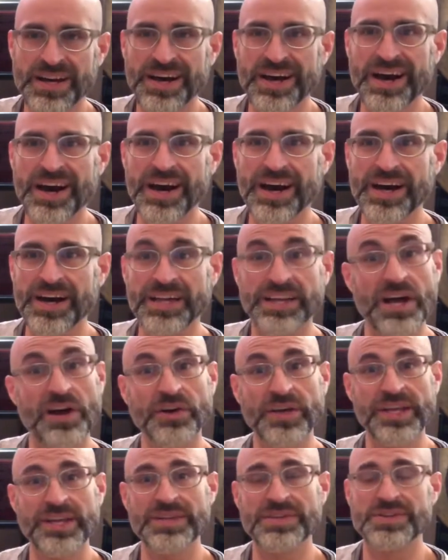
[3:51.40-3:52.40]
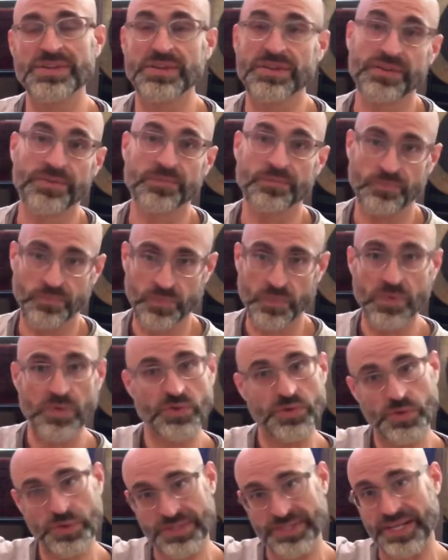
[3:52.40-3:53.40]
Uh, and I'll get in, in
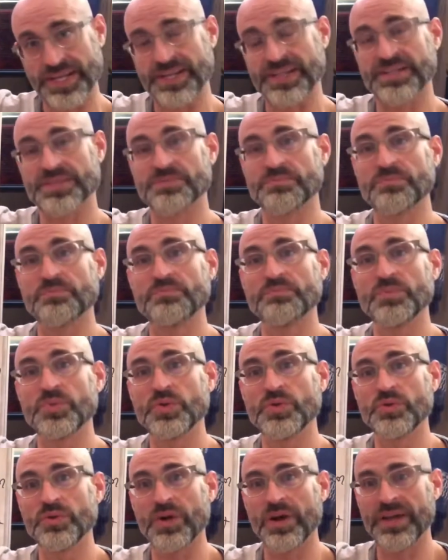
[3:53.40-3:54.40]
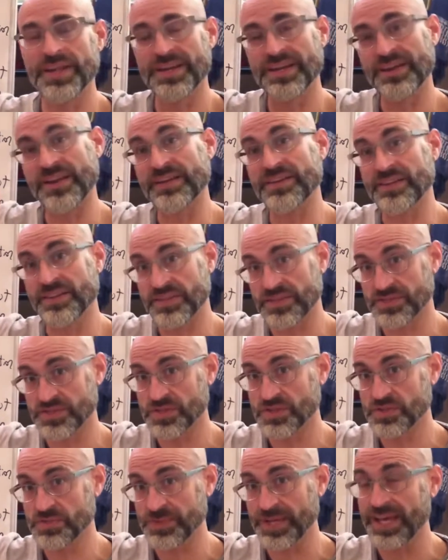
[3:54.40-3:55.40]
towards the end of this move and end of this,
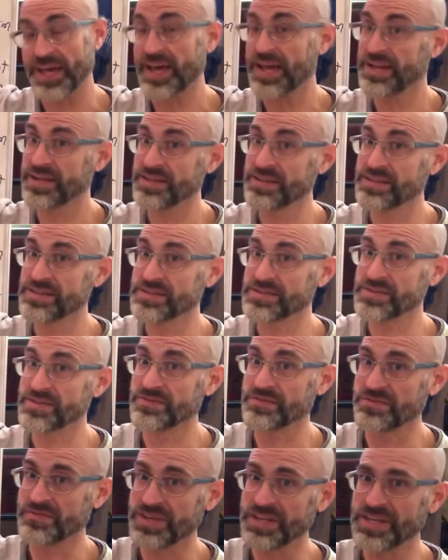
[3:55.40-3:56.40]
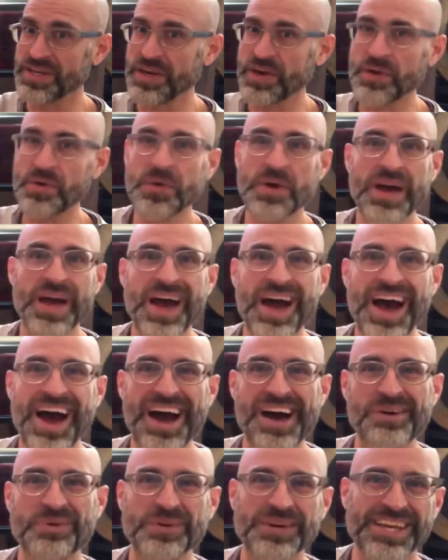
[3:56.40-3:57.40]
excuse me, end of this video,
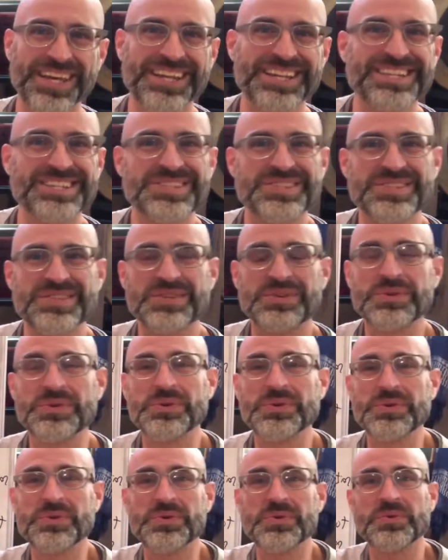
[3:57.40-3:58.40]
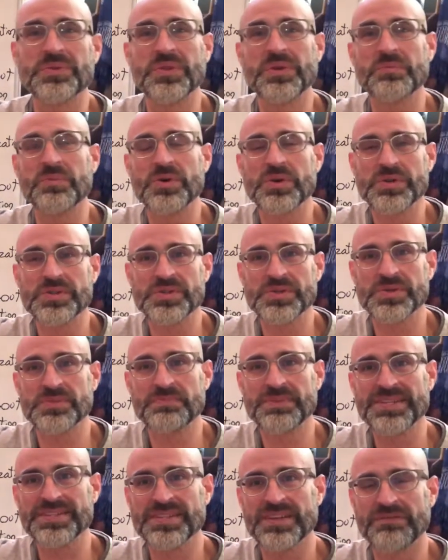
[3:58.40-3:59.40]
I will get into the more
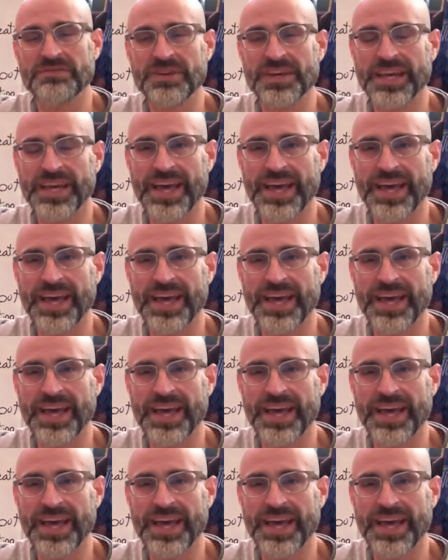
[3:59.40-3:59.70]
specific,